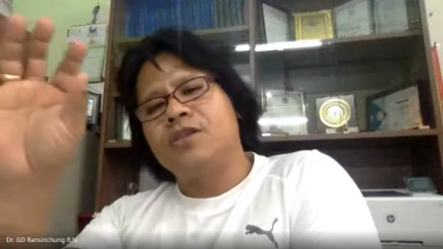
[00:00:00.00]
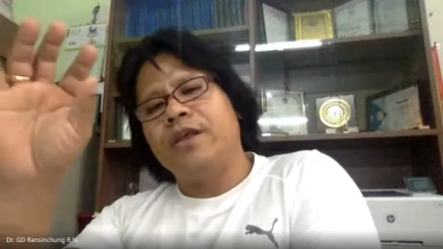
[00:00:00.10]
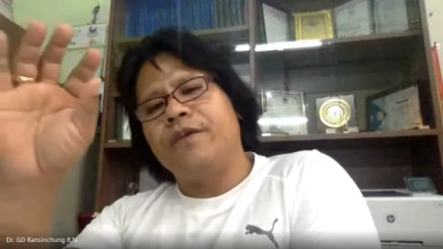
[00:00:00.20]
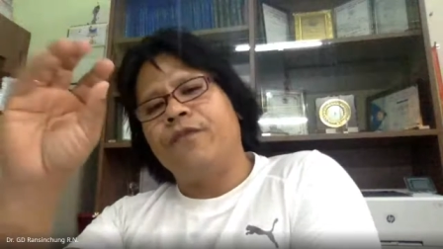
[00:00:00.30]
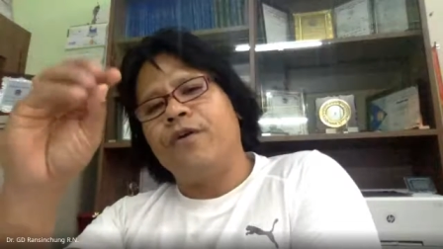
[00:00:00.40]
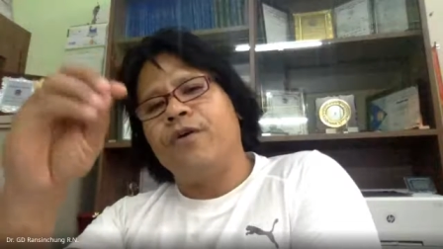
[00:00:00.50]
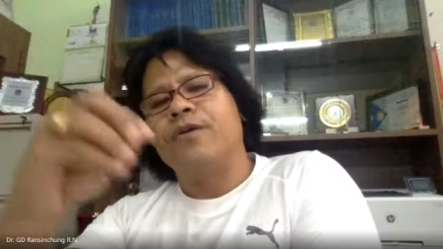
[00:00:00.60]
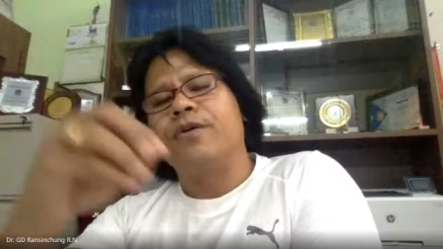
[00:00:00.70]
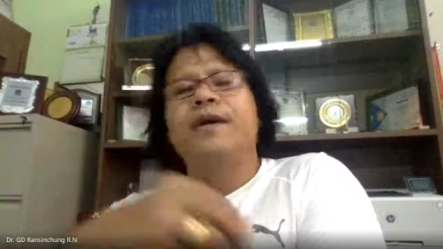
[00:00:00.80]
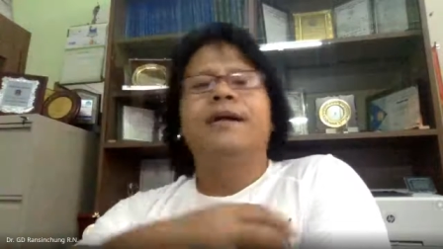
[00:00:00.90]

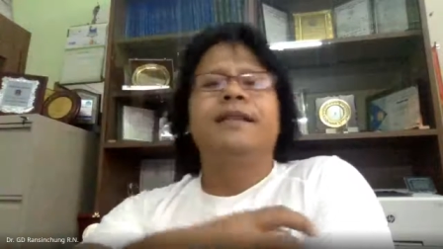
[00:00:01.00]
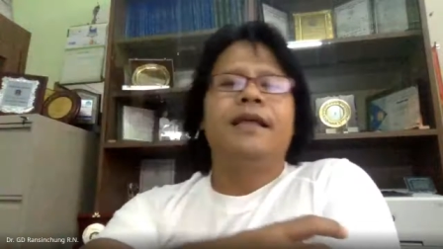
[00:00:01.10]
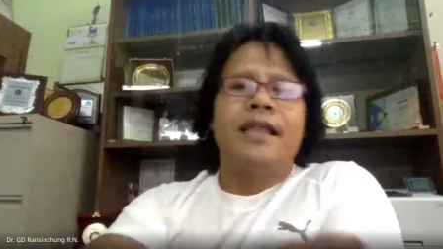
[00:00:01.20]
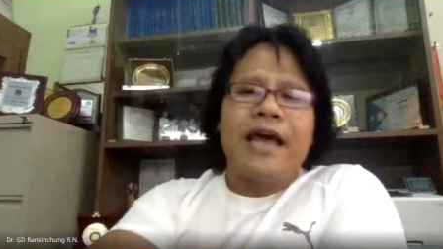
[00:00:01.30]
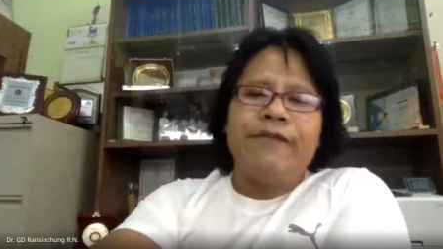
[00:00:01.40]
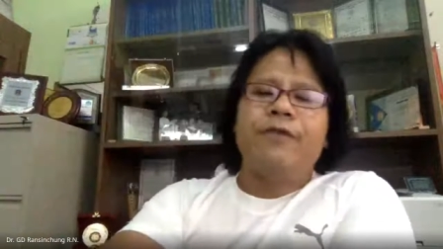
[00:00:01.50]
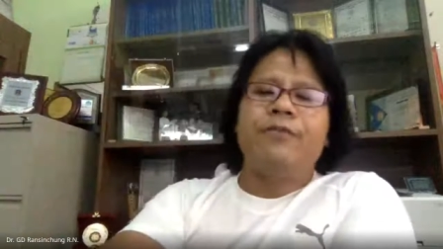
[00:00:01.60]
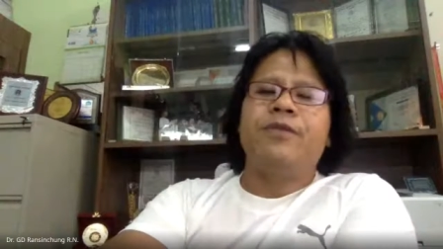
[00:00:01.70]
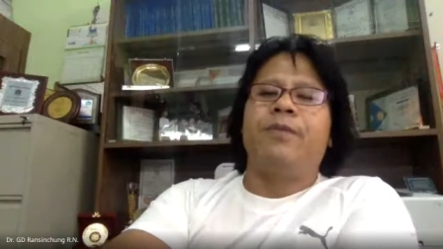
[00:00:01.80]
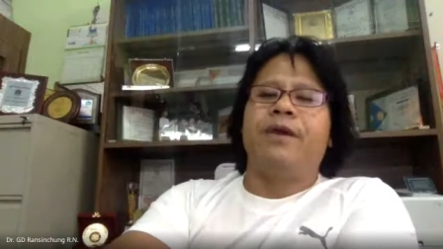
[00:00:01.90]
therefore the life
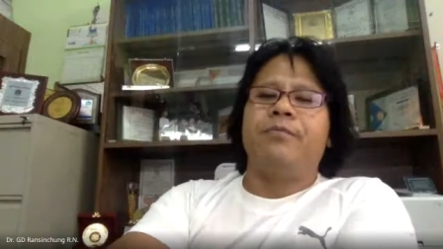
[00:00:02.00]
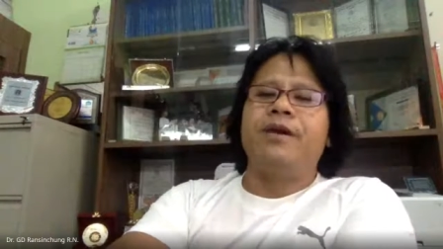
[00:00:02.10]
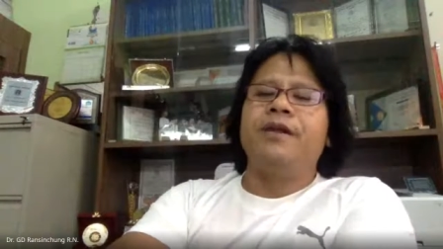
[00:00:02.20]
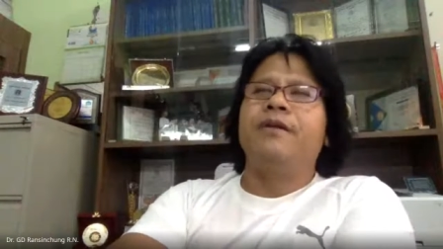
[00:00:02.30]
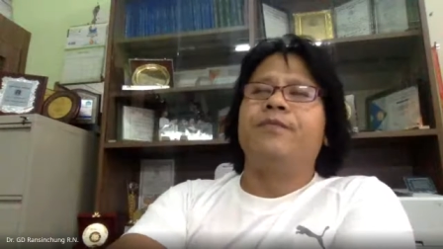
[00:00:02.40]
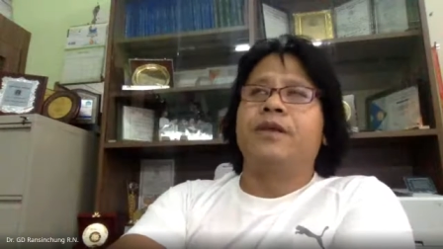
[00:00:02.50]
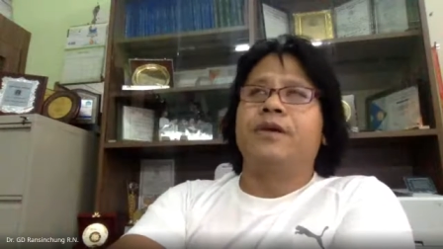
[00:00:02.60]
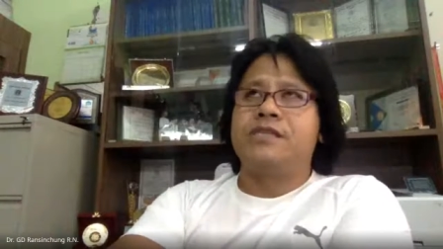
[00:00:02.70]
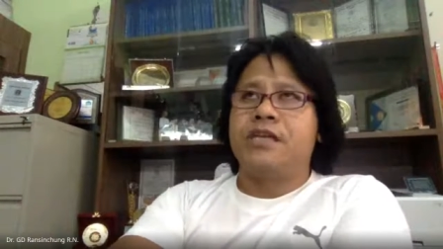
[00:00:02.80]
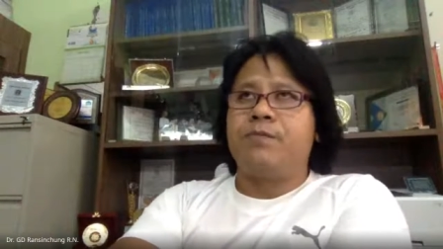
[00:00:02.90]
of the pavement,
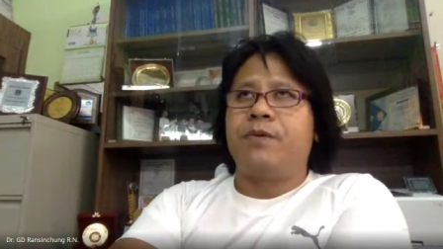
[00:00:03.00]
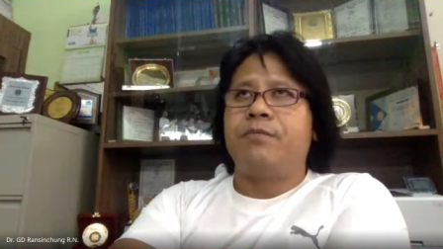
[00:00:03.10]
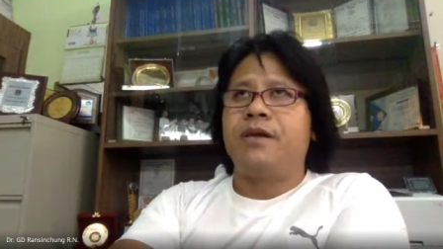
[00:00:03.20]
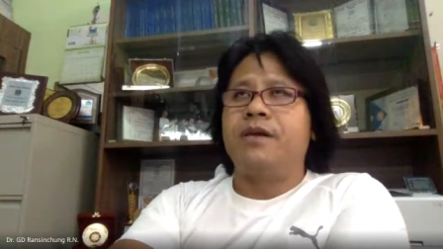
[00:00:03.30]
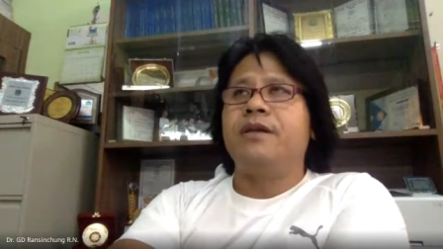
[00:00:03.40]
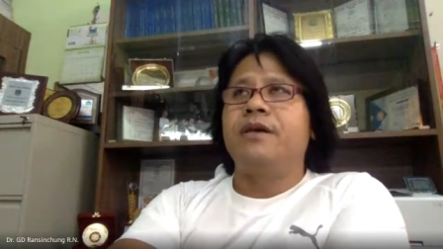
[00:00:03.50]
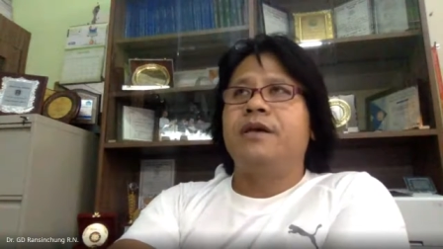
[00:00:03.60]
rigid pavement,